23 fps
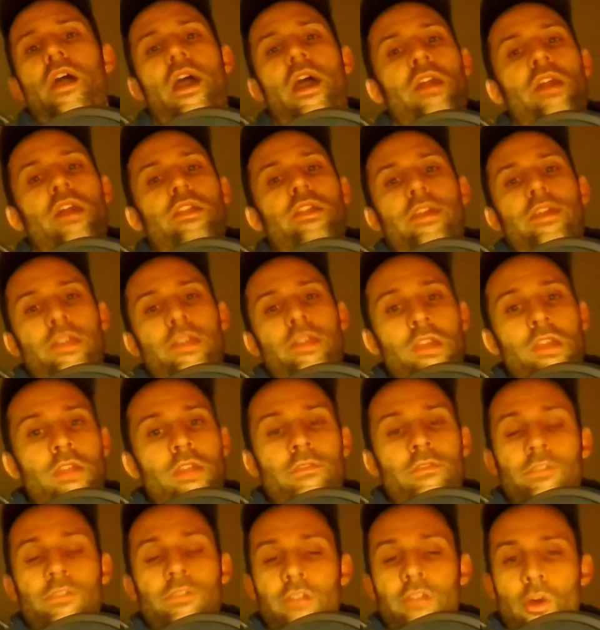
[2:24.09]
And it
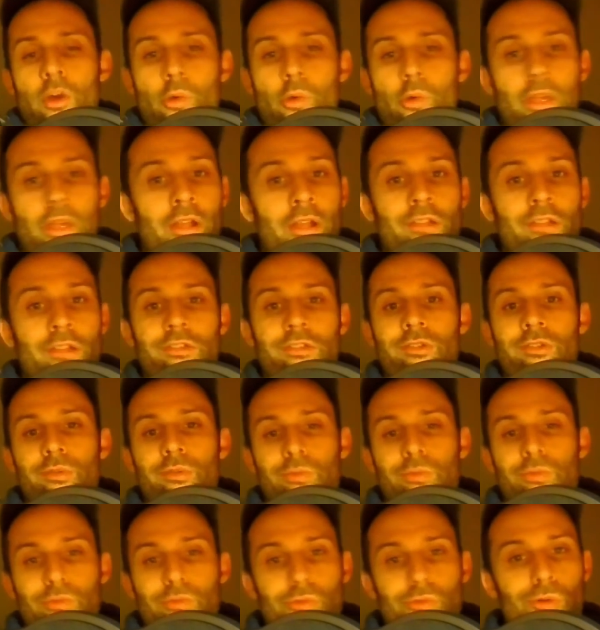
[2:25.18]
is going to
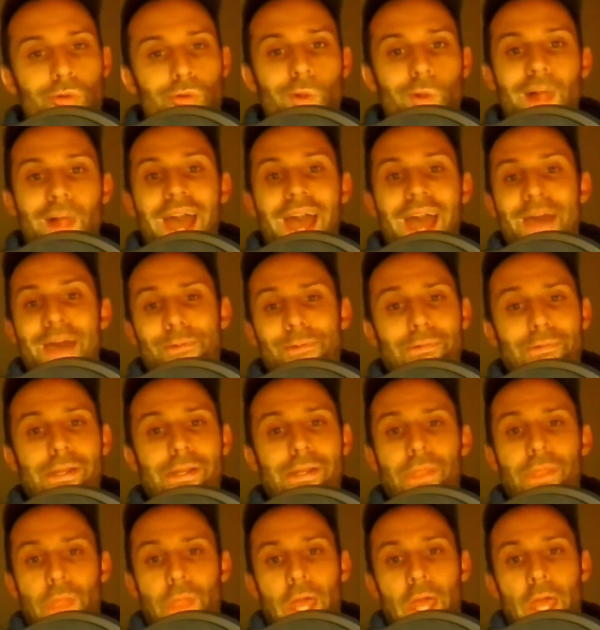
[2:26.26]
rule
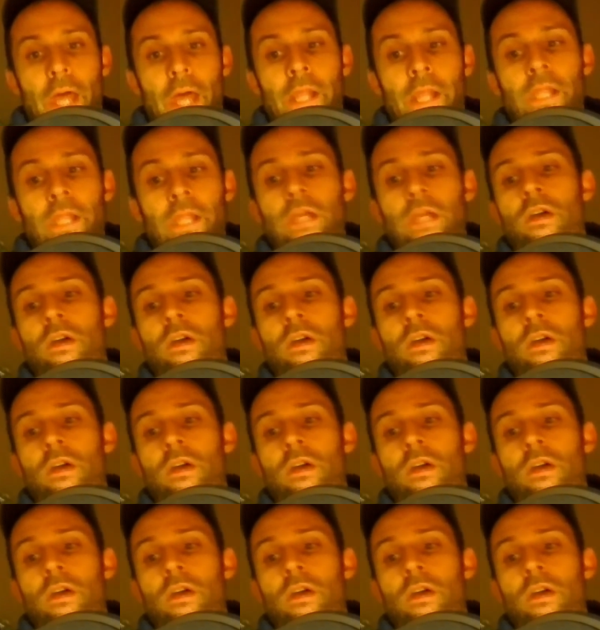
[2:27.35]
everything